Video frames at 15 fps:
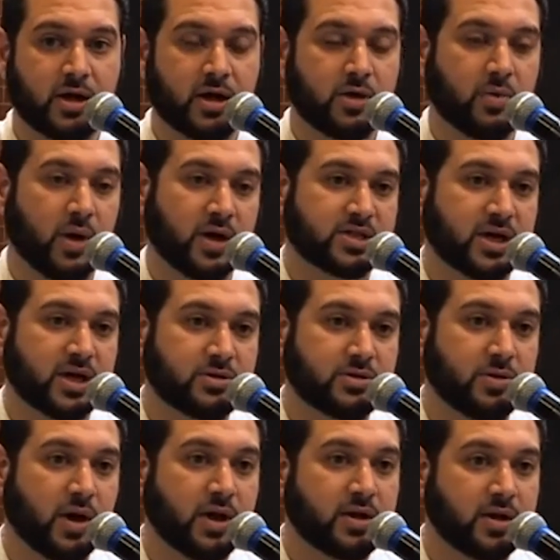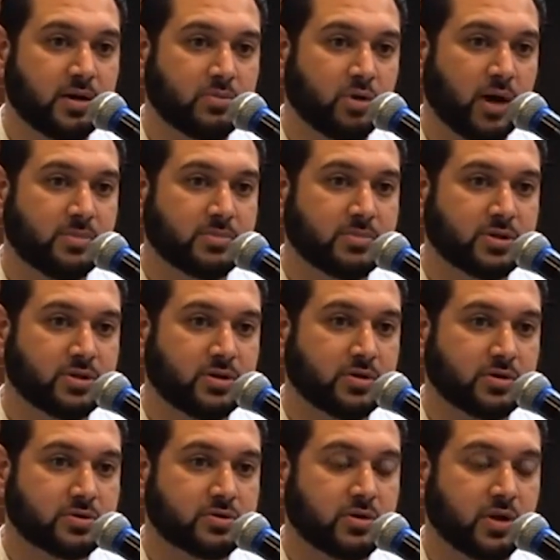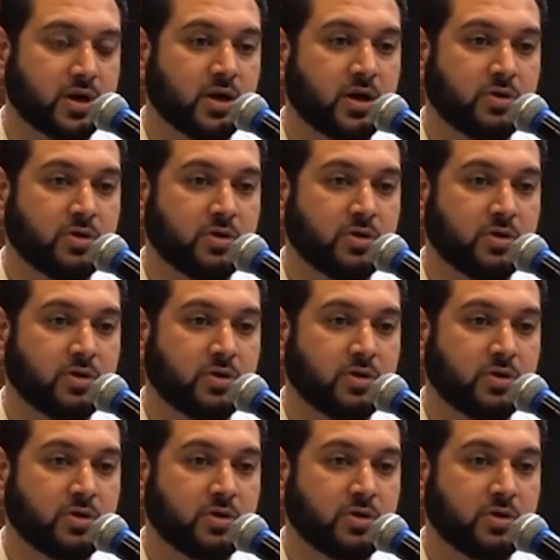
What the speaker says: wa ashhadu anna Muhammadur Rasulullah.